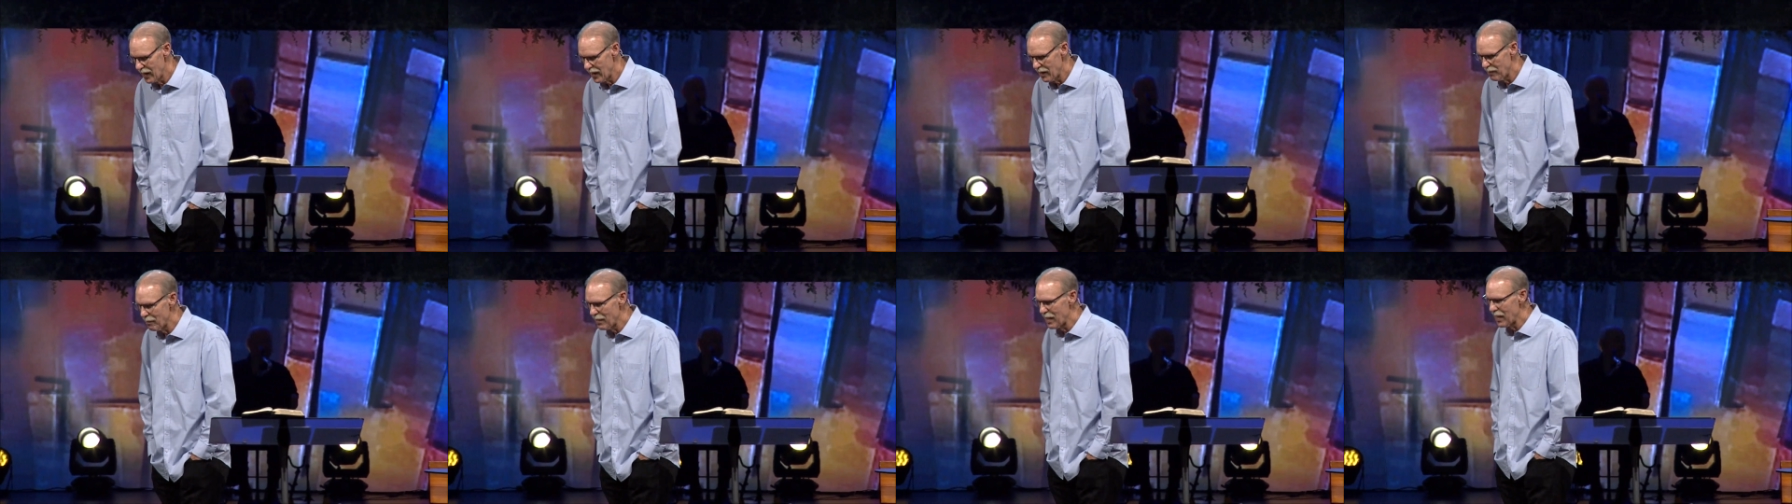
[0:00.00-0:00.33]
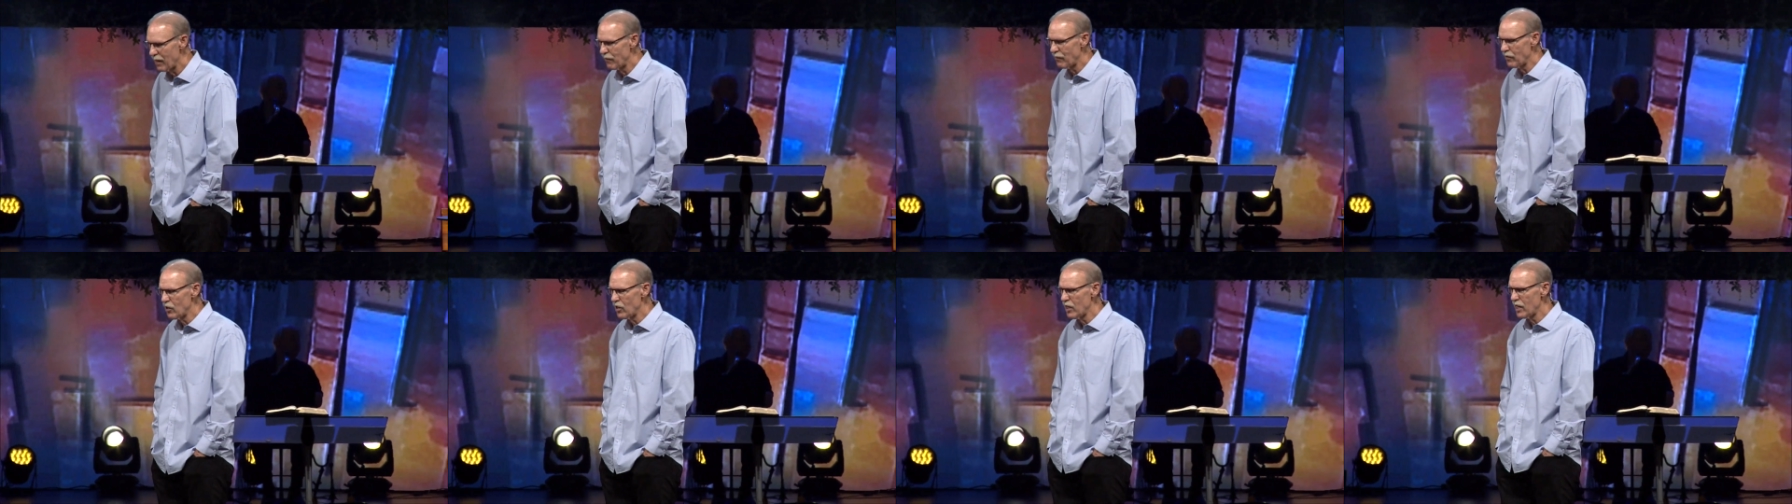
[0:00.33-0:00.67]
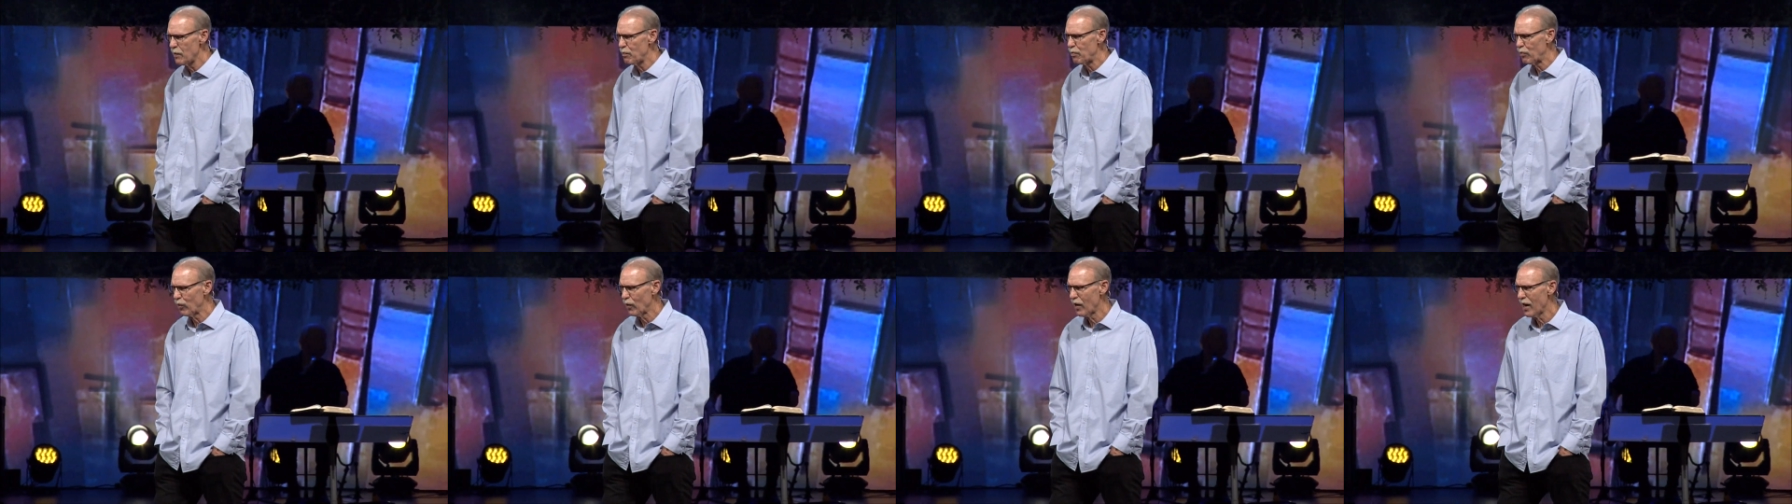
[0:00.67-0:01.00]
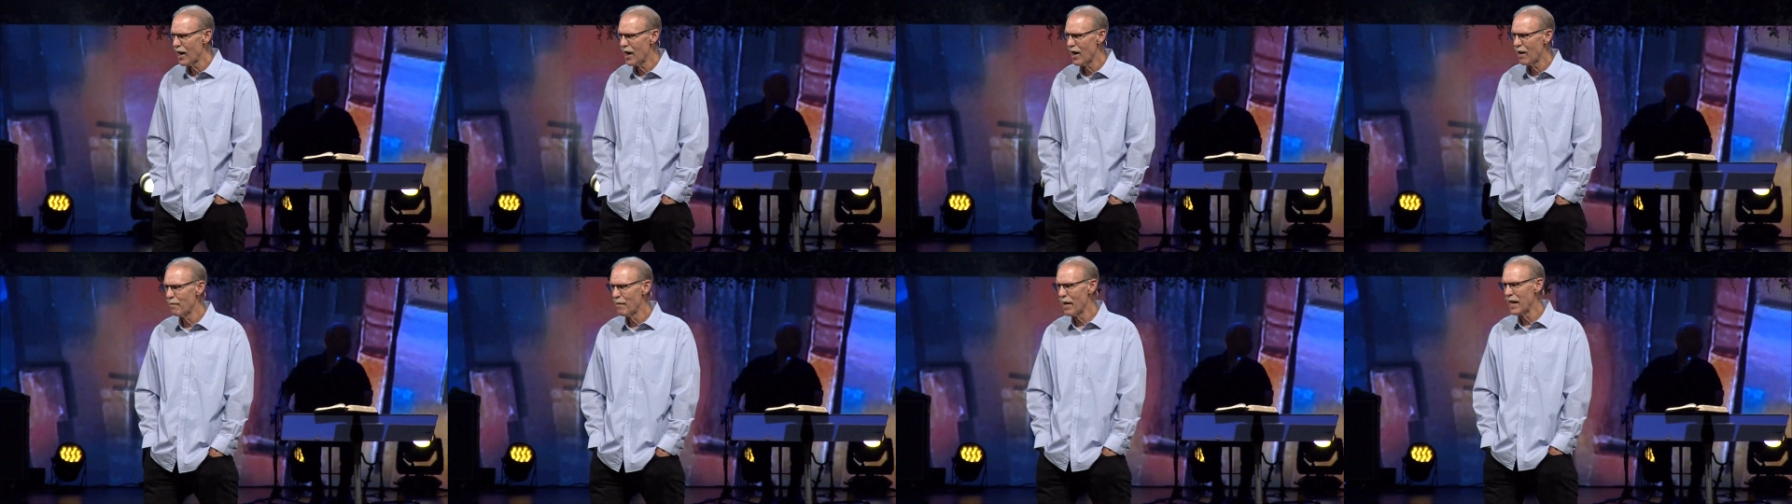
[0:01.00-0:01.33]
Amen. If you need
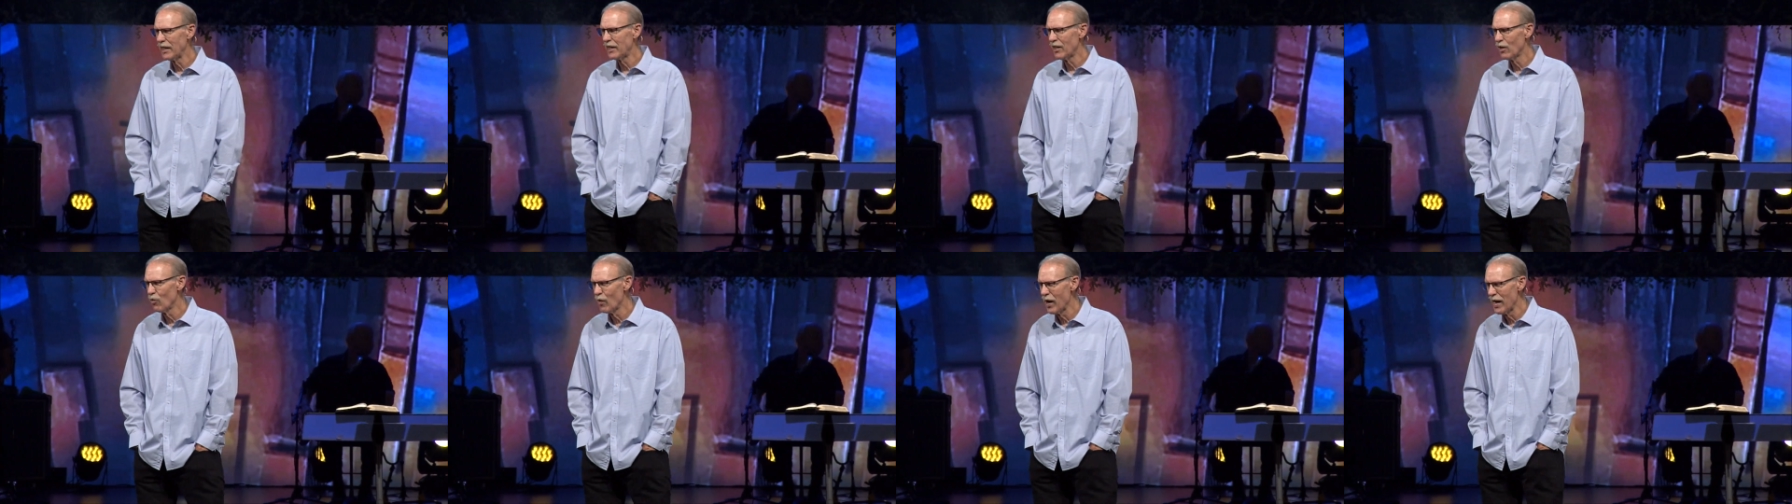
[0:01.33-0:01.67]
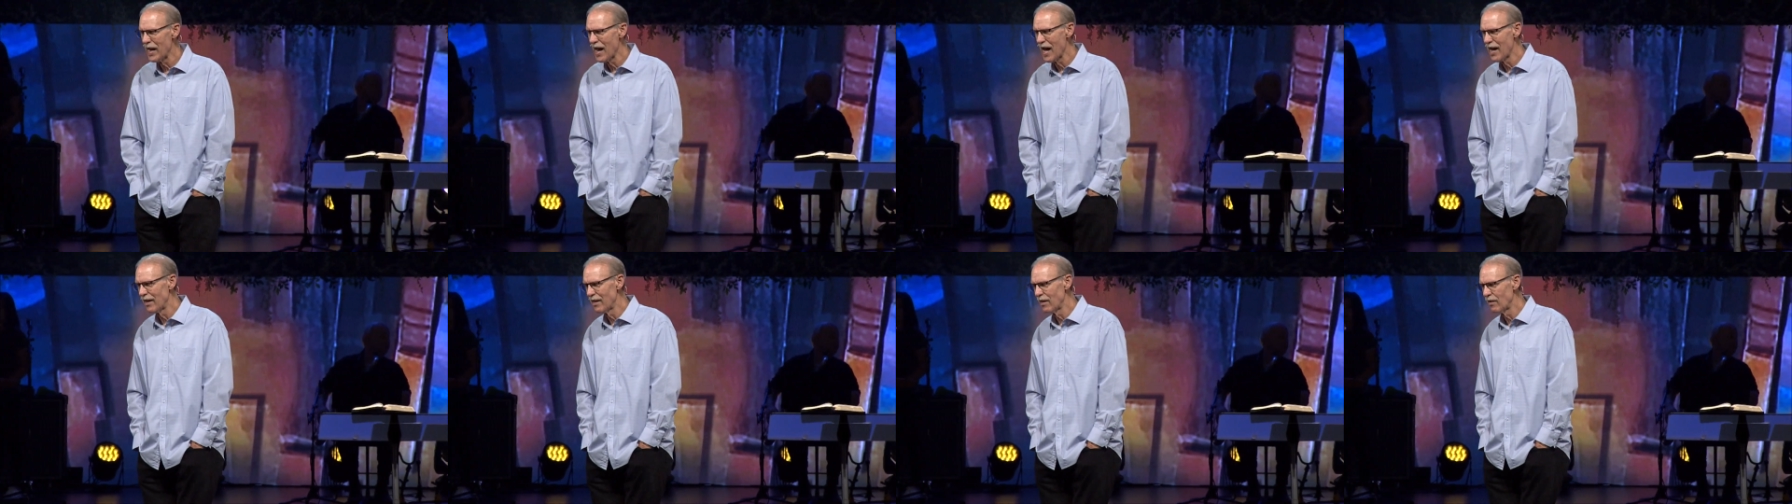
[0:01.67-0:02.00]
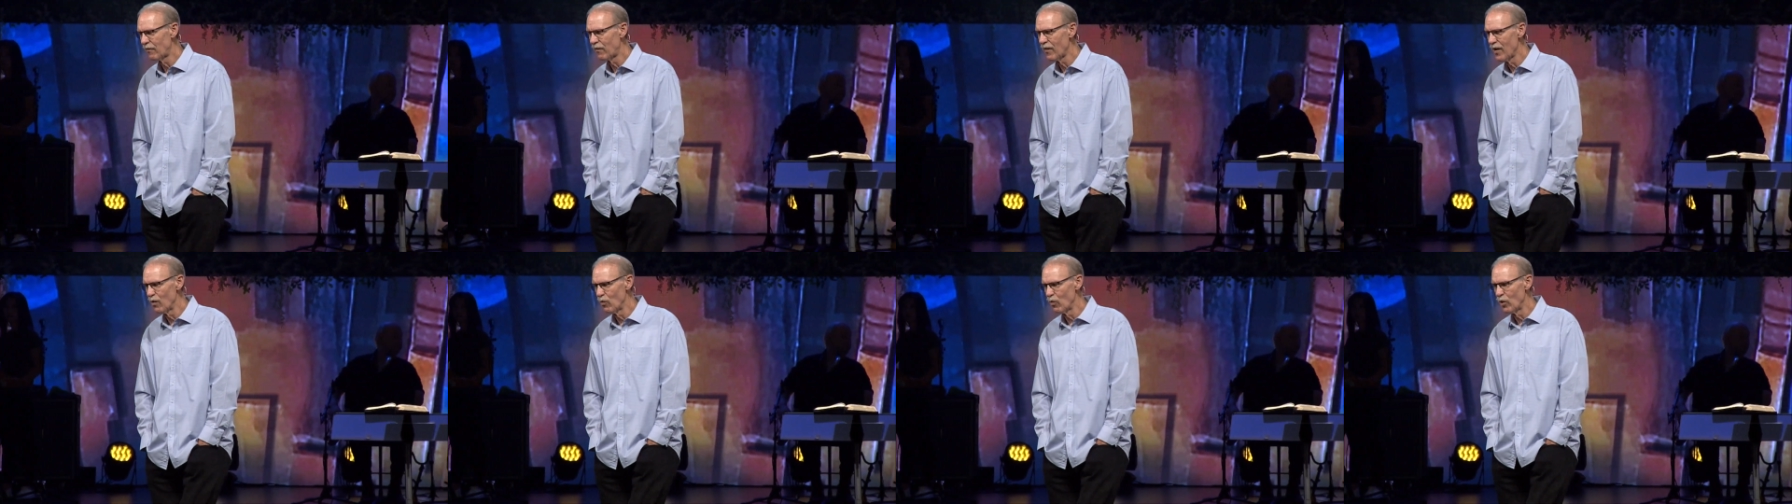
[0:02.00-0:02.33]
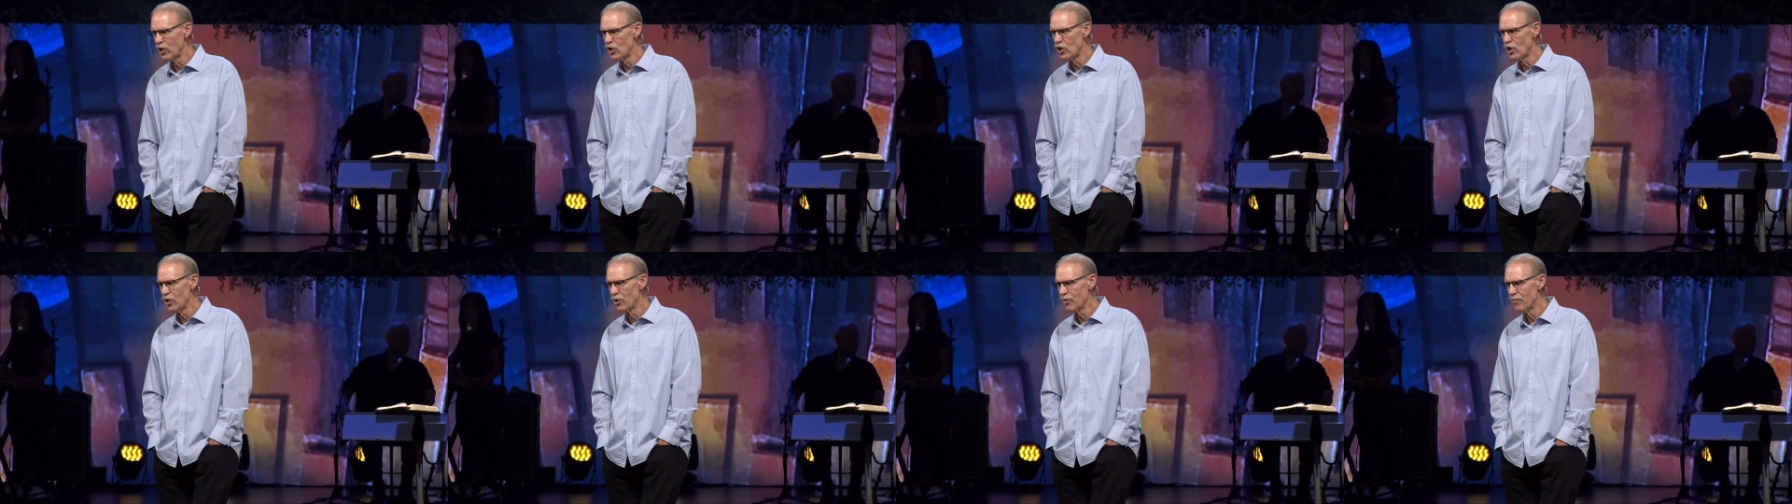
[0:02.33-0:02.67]
prayer, make your way down to the front,
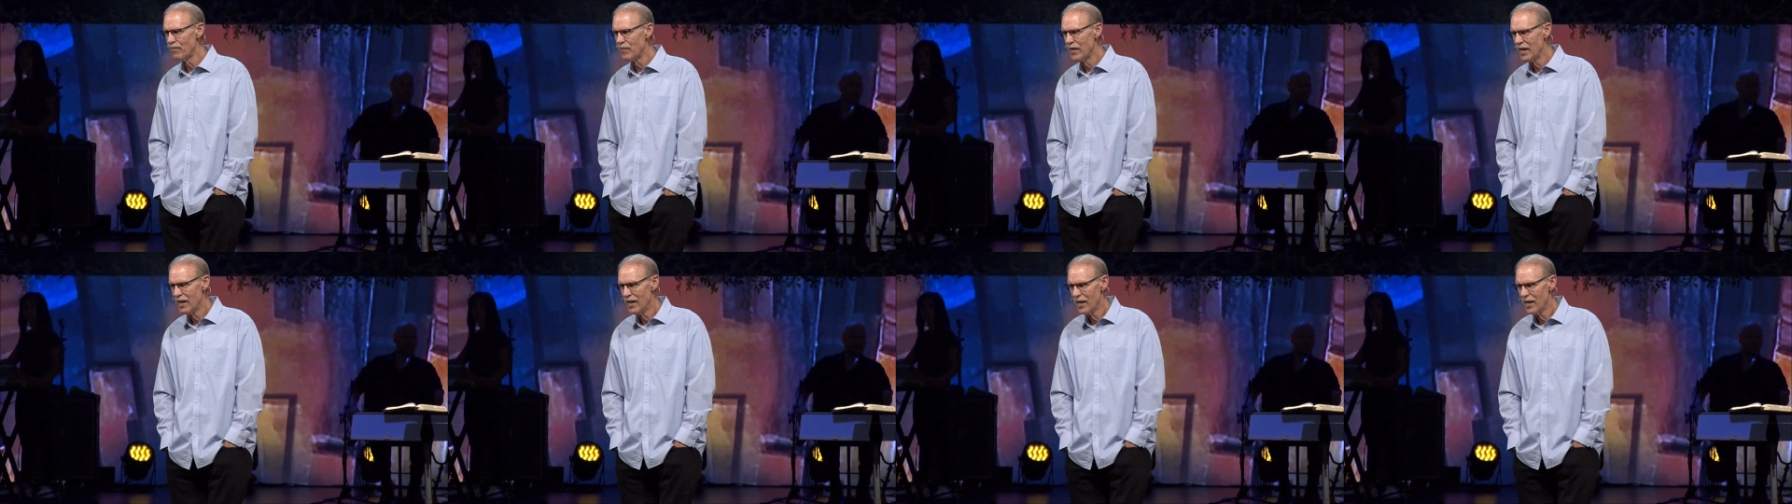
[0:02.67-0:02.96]
would you?